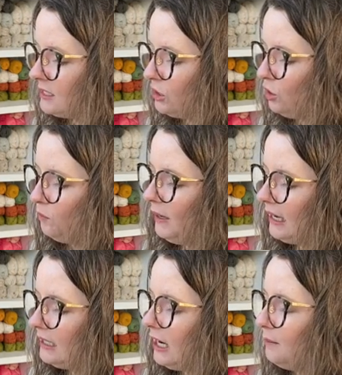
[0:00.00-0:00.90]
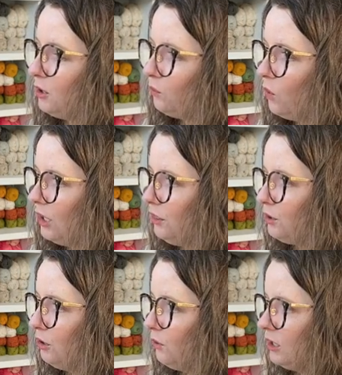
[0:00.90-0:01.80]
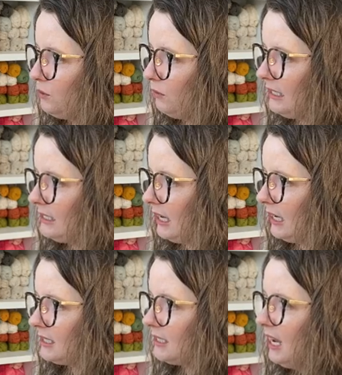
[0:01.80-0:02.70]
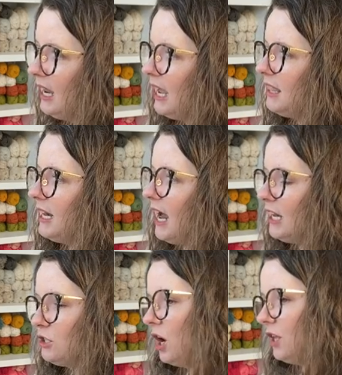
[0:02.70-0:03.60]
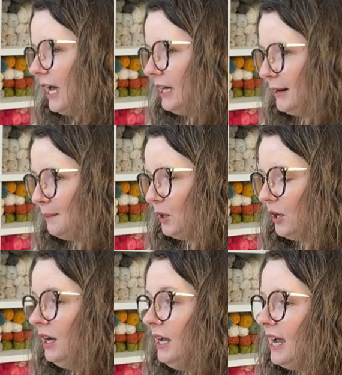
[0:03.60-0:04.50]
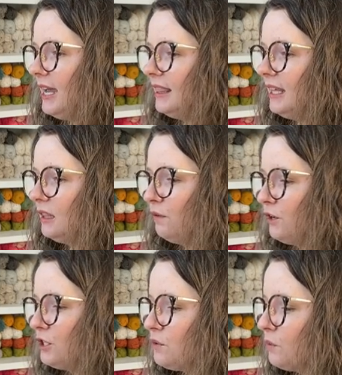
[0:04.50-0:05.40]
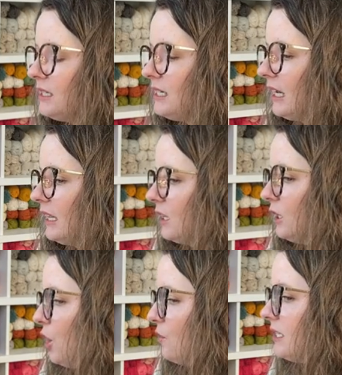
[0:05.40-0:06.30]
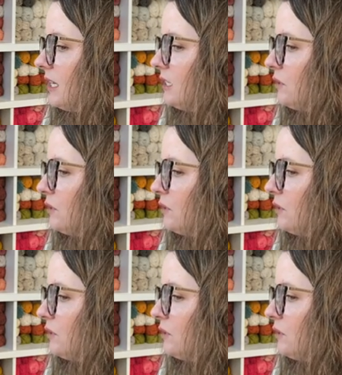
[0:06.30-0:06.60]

you pick a number one through one twenty-six, and then I draw that number, and then the first one to get the closest